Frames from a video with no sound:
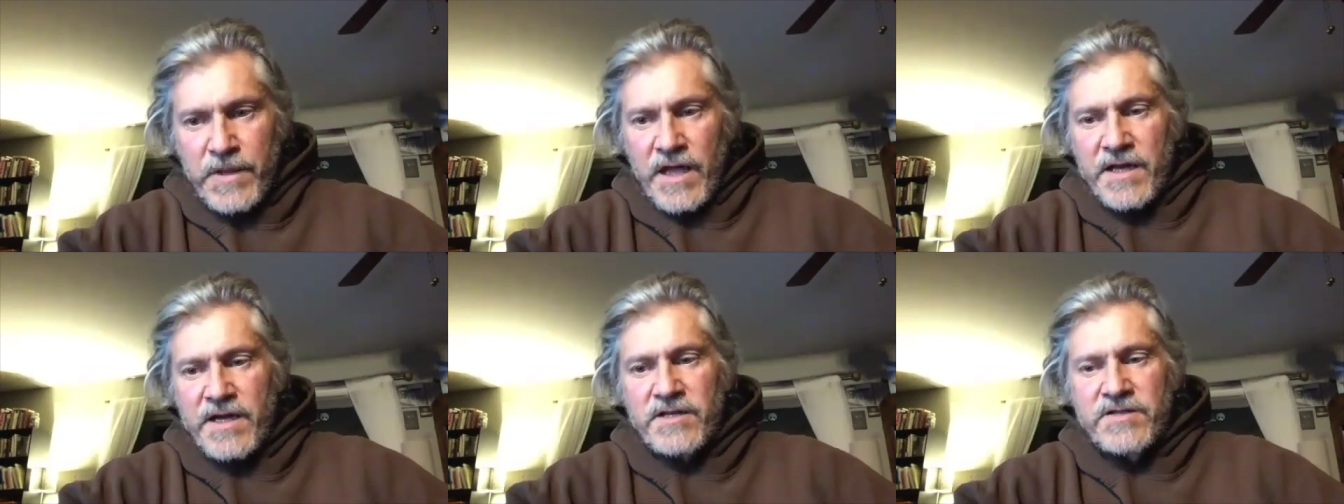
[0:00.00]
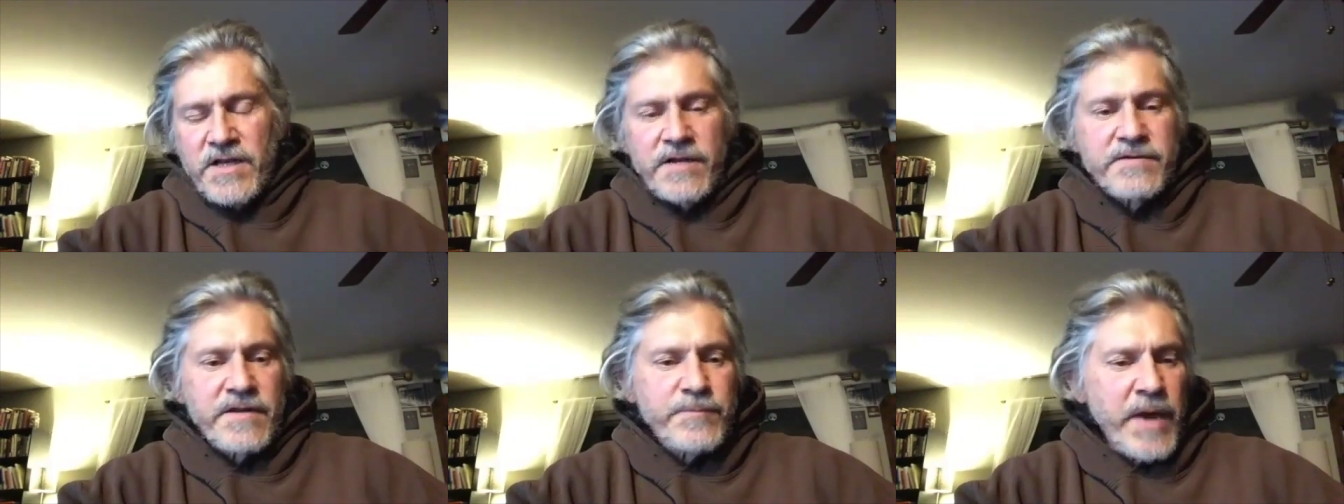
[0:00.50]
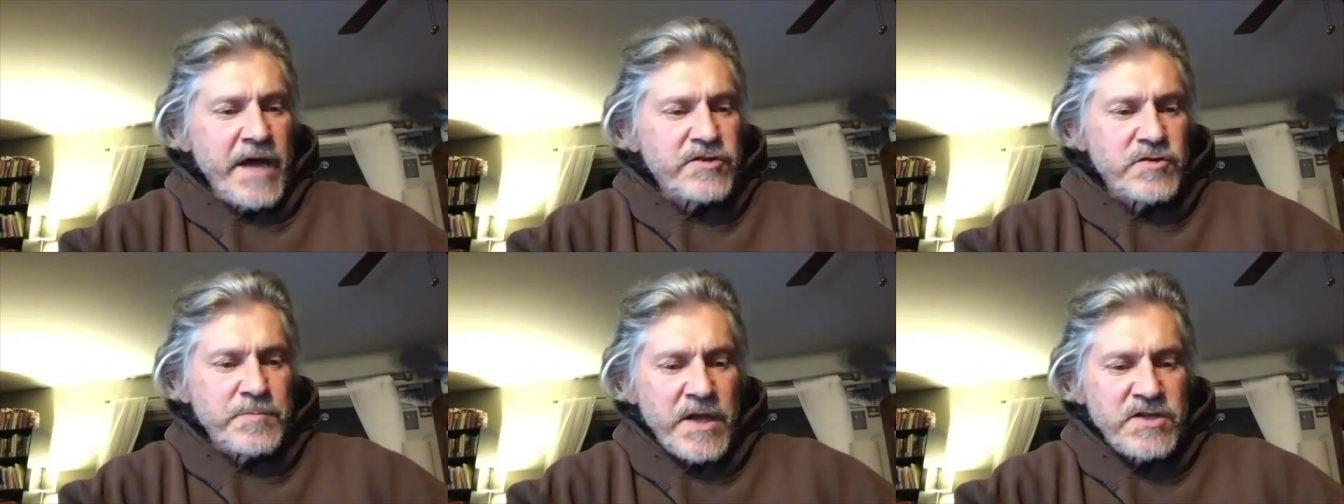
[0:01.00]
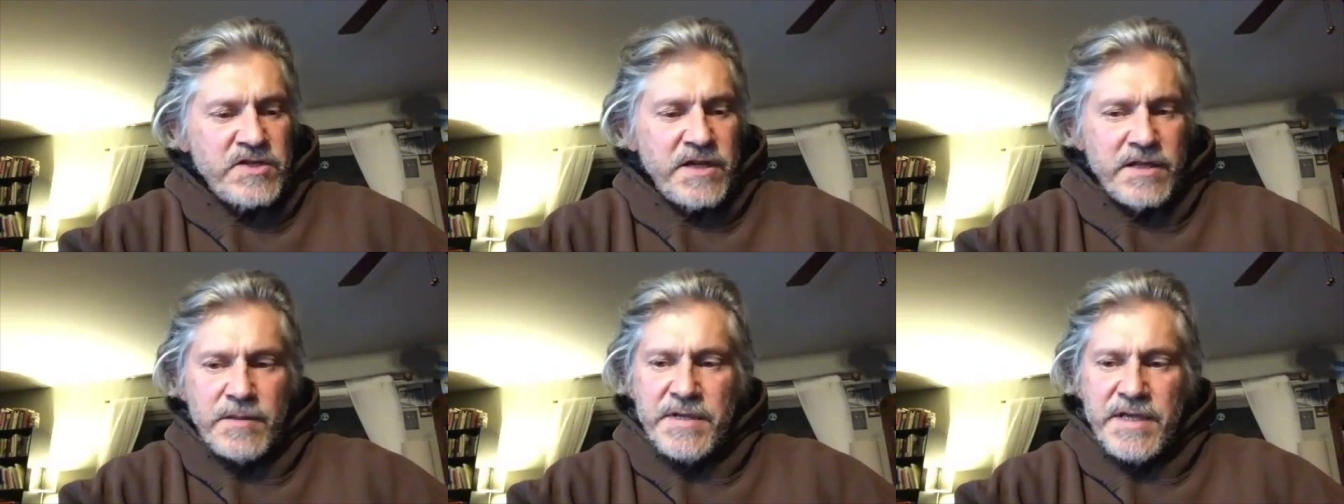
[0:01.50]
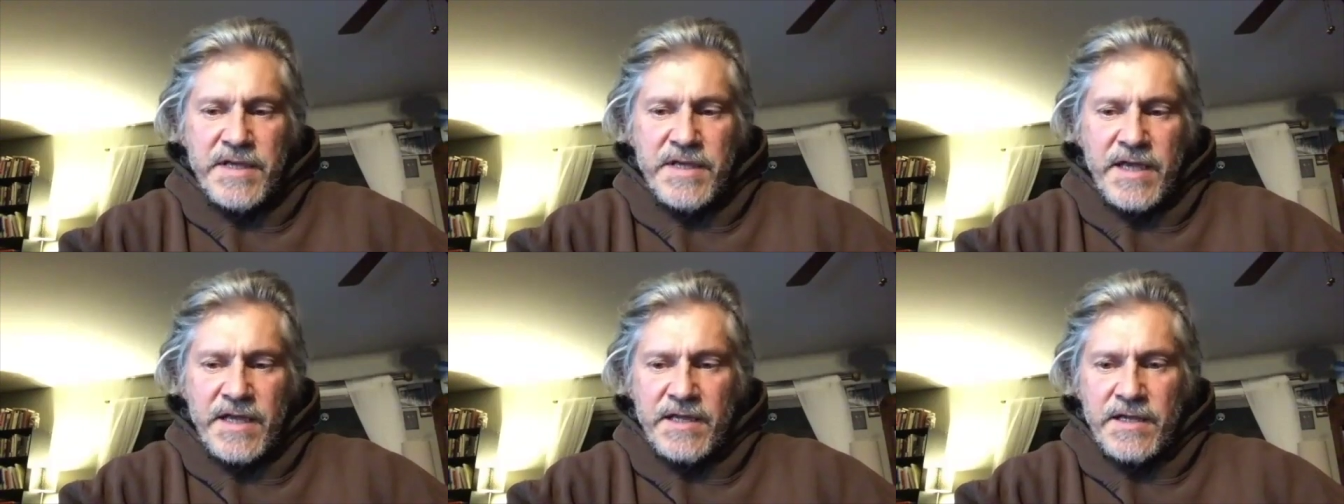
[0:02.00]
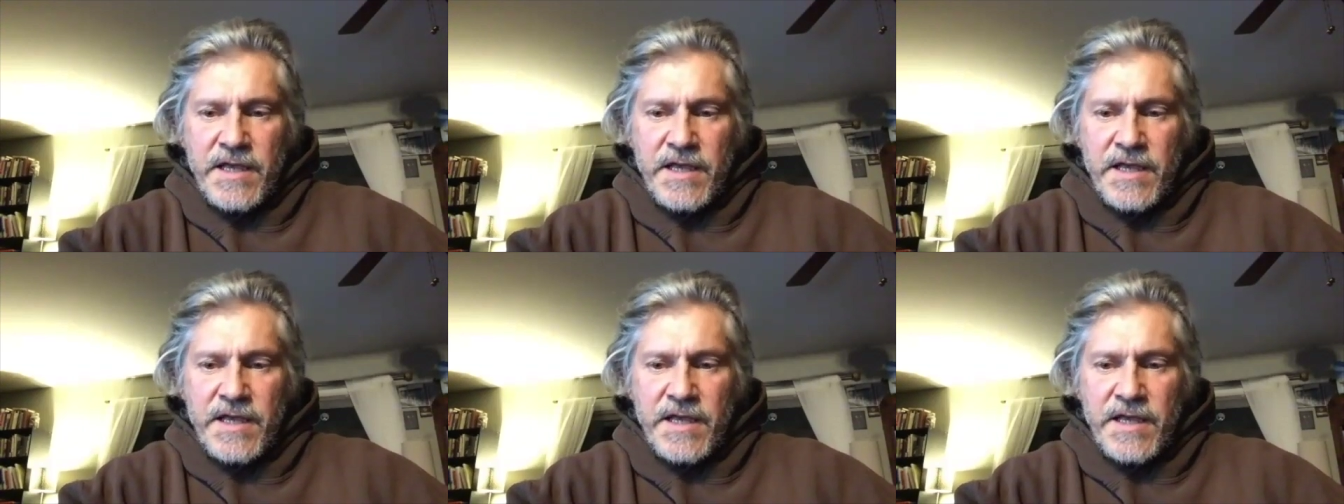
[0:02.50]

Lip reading: because Patrick mentioned at the beginning,